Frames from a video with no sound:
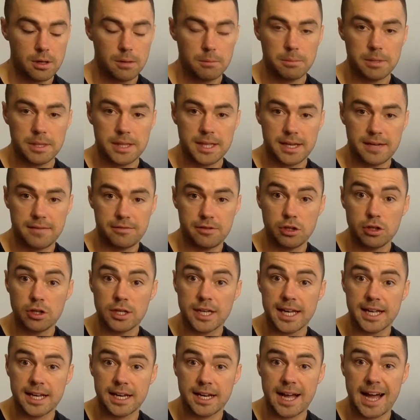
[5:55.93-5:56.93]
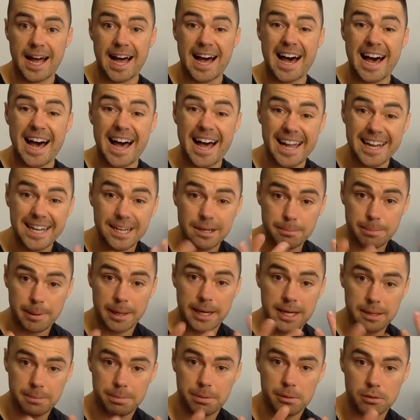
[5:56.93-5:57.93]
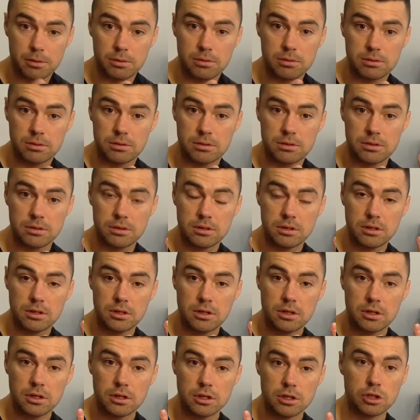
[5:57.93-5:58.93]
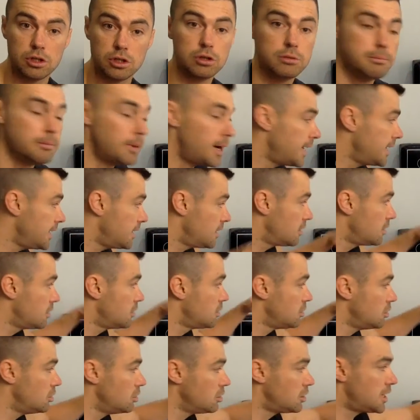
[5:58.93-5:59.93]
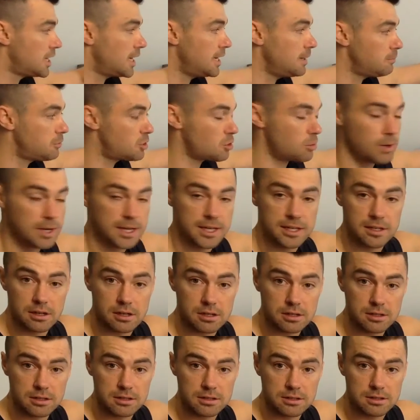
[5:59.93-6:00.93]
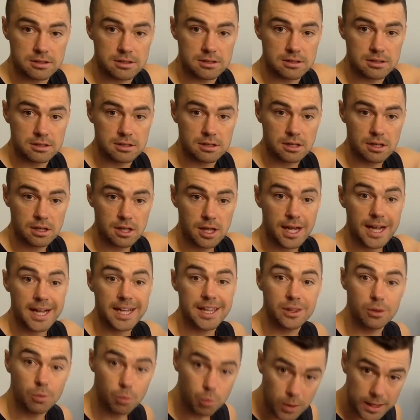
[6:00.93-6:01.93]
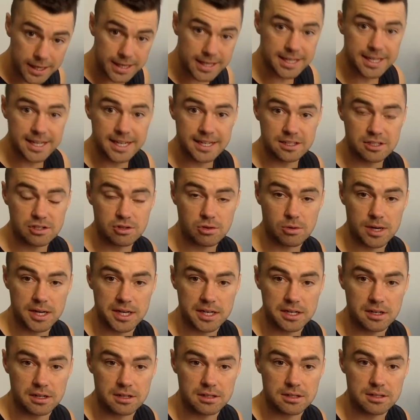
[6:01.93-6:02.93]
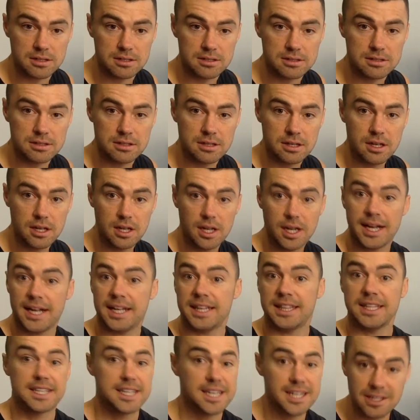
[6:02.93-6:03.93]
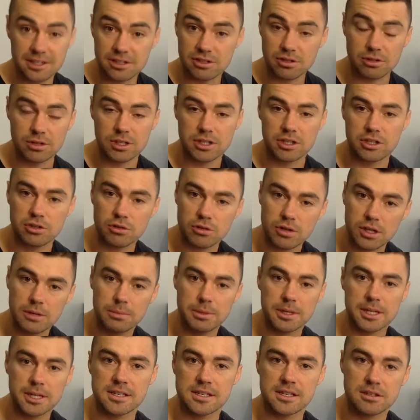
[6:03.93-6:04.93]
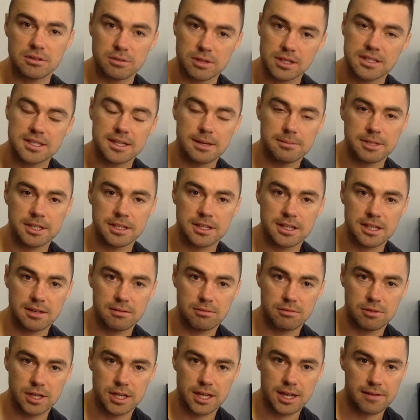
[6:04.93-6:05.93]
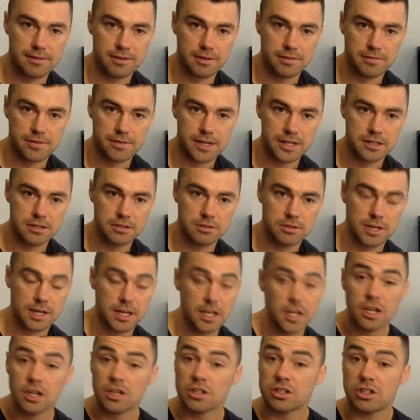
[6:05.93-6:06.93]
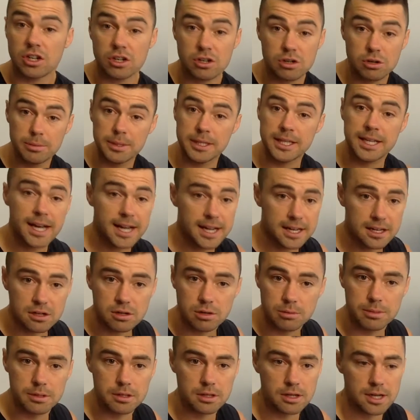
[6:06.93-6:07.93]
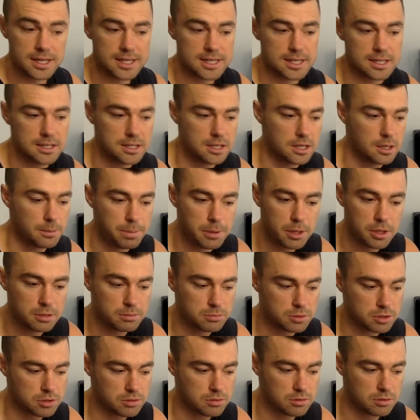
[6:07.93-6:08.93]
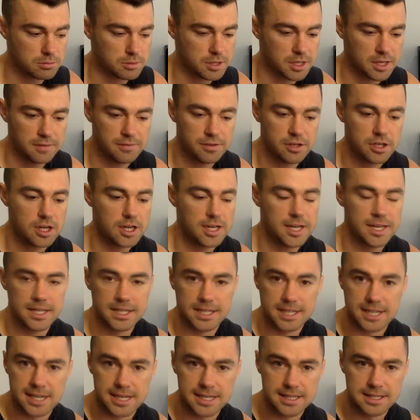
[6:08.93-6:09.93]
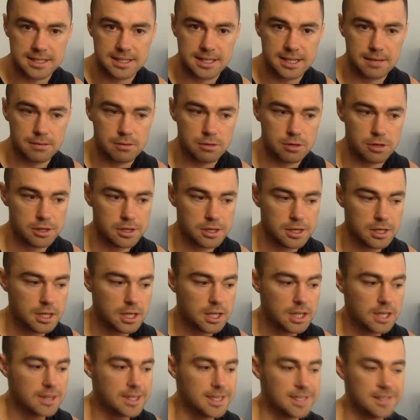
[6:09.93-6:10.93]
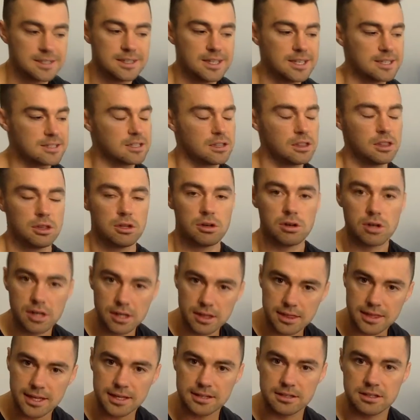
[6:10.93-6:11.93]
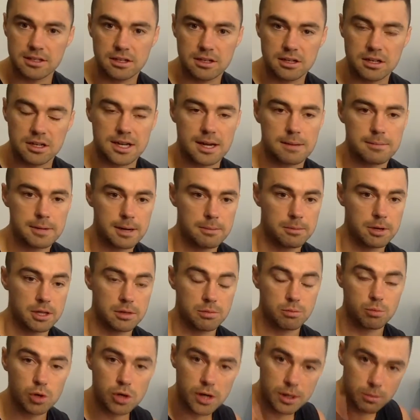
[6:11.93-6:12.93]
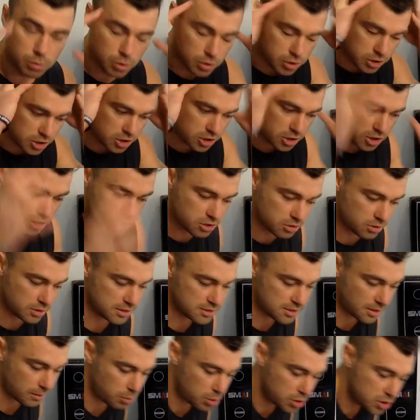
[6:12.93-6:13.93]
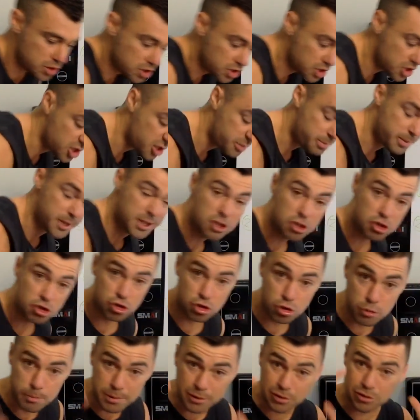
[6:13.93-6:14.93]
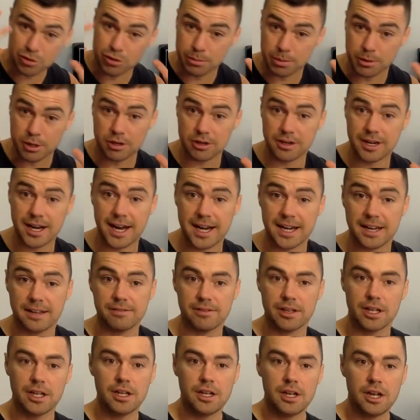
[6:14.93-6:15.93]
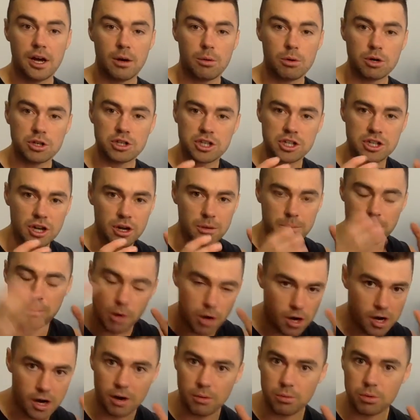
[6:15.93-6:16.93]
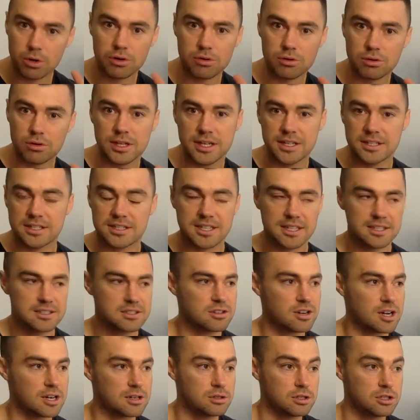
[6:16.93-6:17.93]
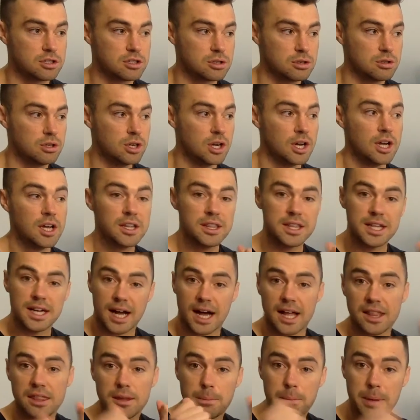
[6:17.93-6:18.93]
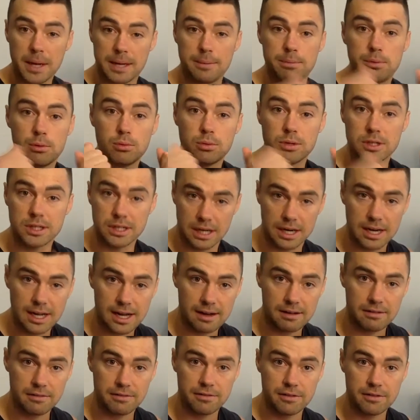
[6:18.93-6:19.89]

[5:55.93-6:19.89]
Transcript: But then if you get eight people, you make you keep twenty dollars, and the winner gets twenty dollars. And the kids all enjoy it they're doing something they're really having fun doing. So it could be that. It could be like a, a Pokemon tournament if you know how the cards and that work. There's there's a lot of things that you can come up with. What I want you to do is I want you to just be super super creative. I want you to go, oh, what are all these things that I could do that other people would love?